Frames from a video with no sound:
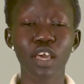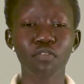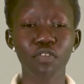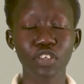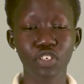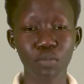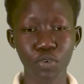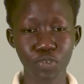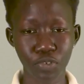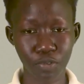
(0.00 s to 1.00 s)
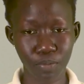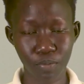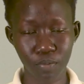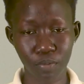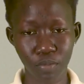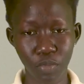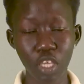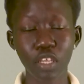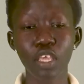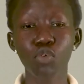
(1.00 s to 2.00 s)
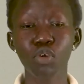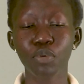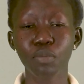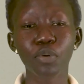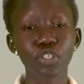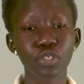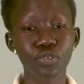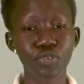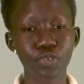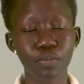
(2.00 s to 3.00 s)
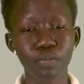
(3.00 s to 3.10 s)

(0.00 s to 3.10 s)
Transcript: and vegetables in equal proportions.